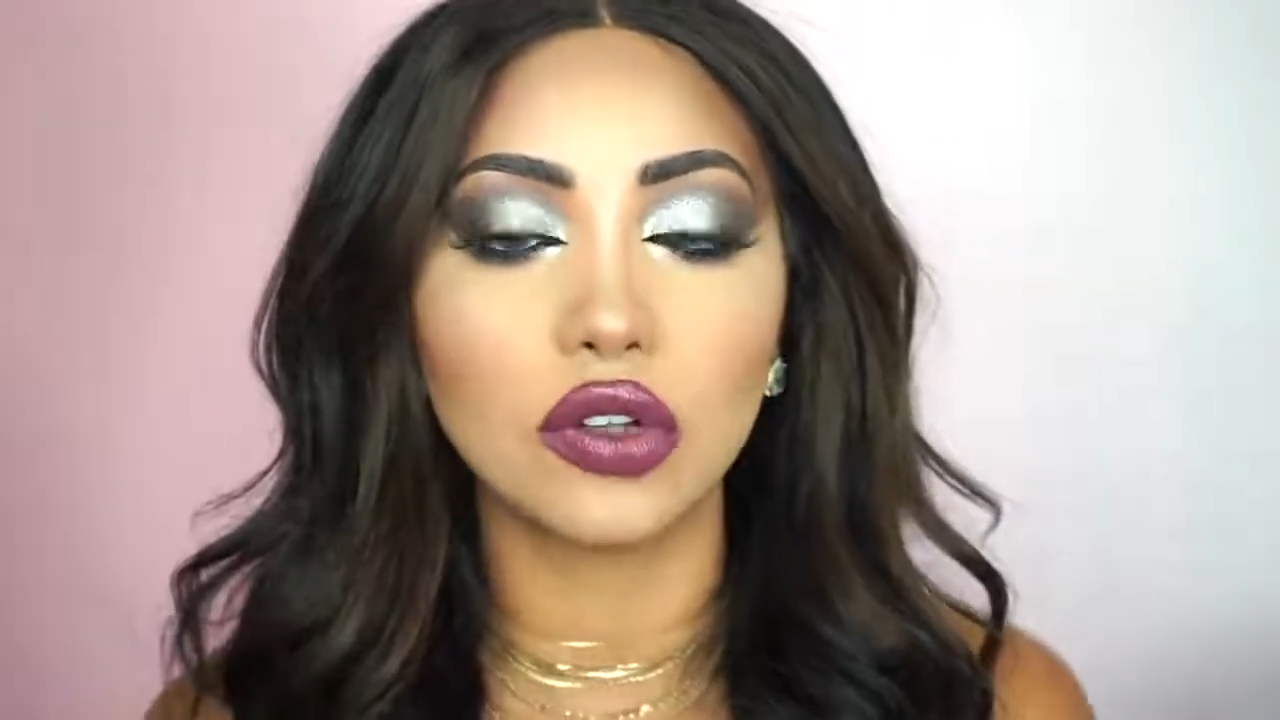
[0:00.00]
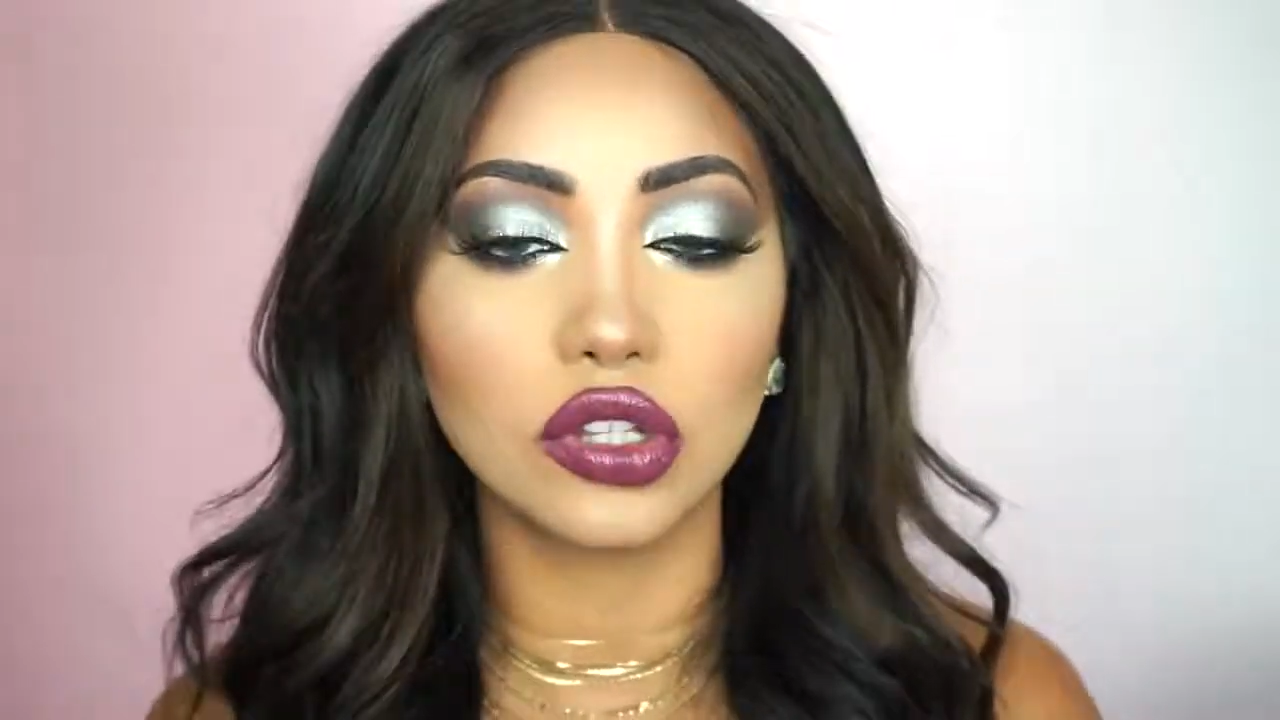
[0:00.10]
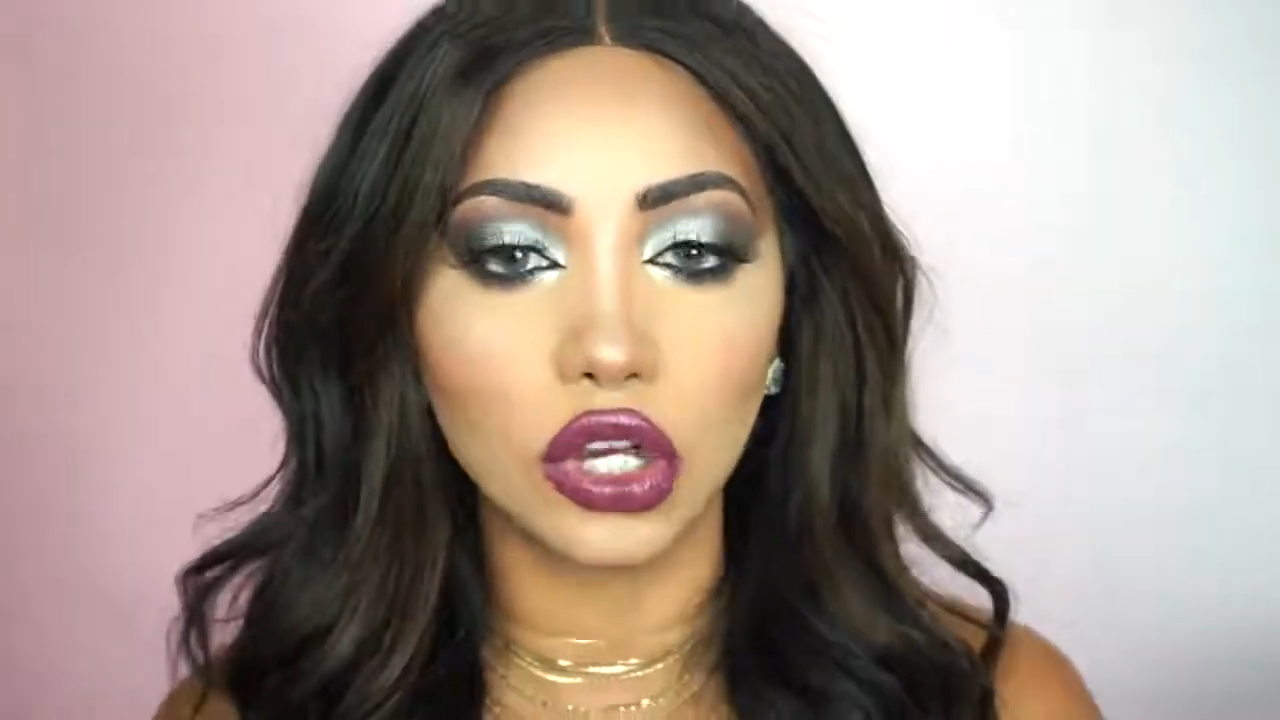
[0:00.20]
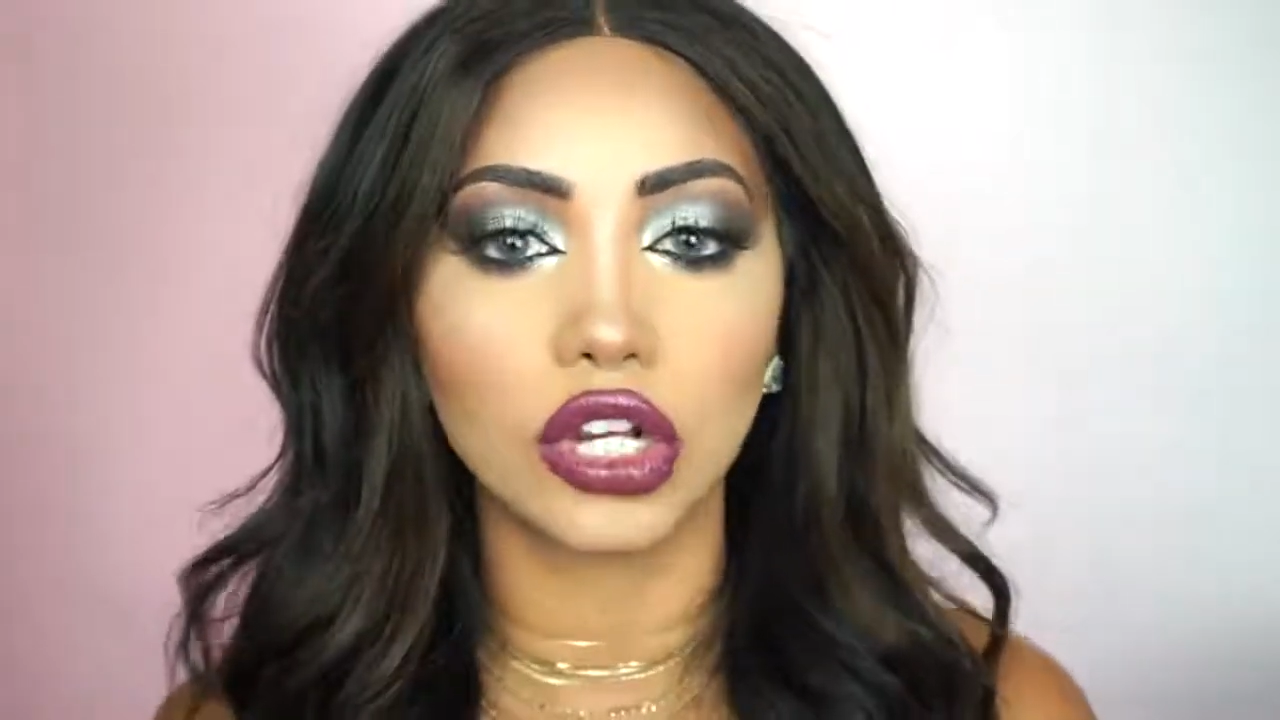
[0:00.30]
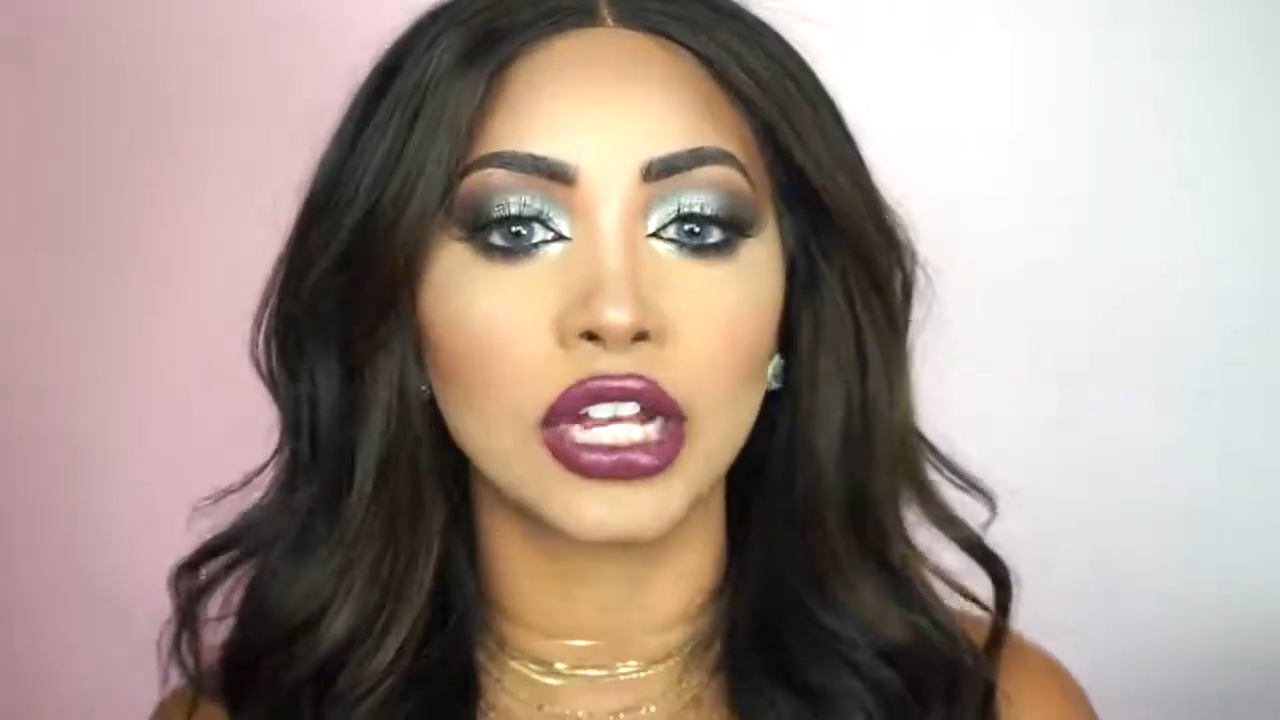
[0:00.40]

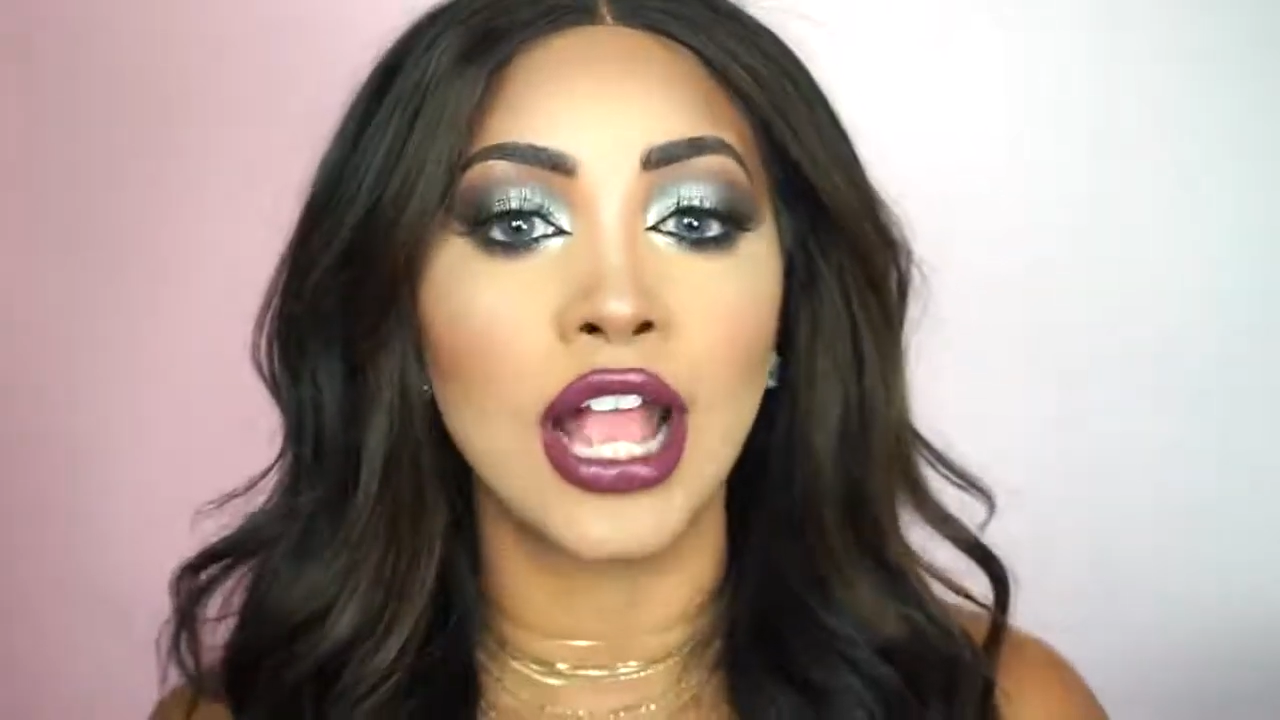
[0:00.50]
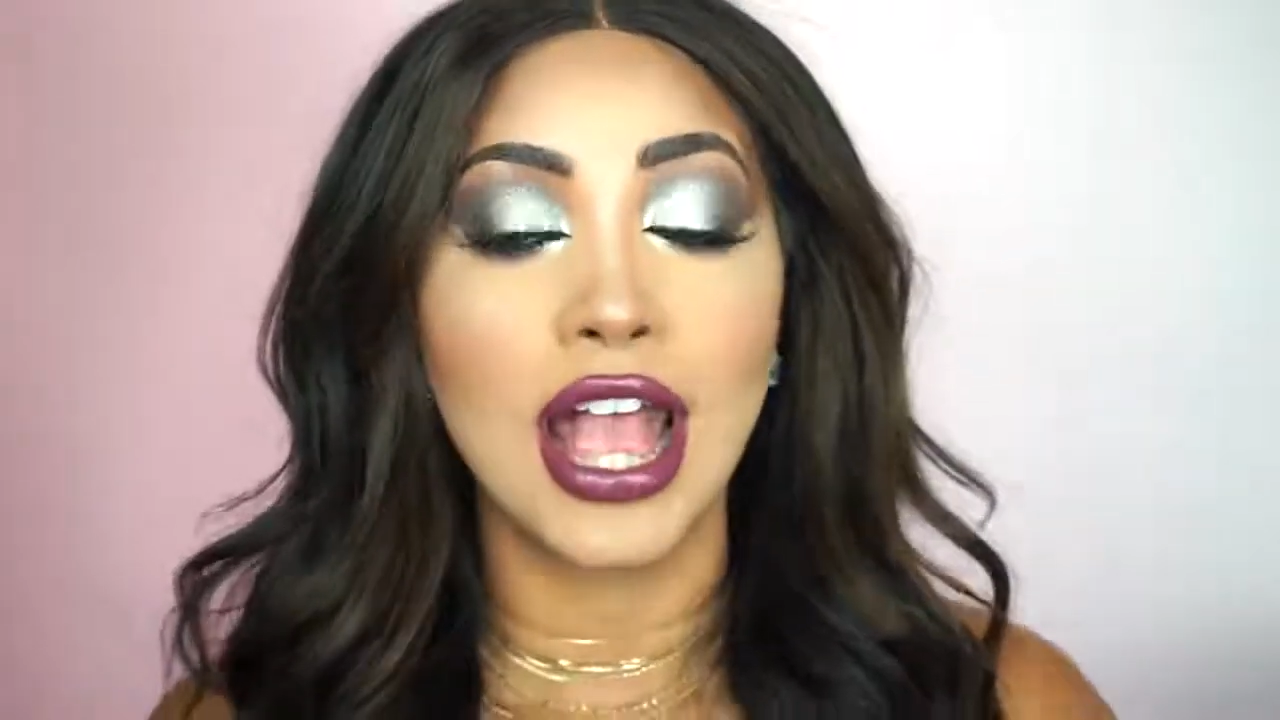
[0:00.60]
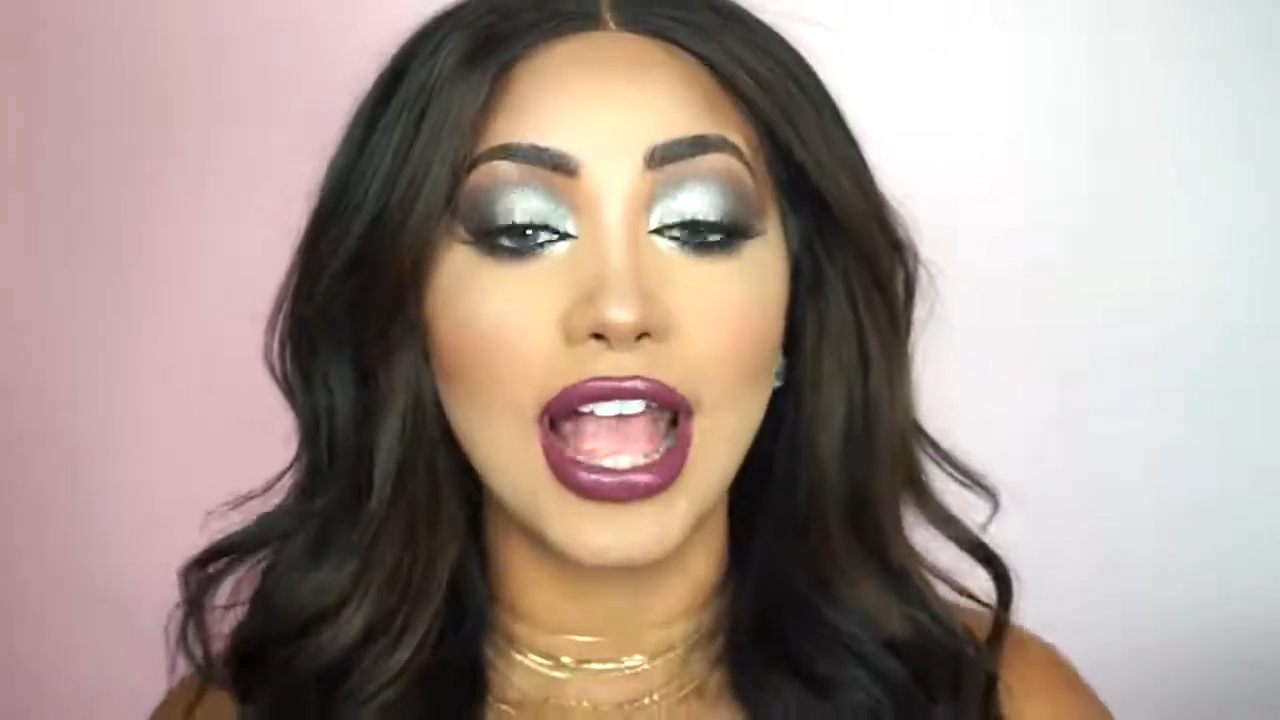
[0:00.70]
look.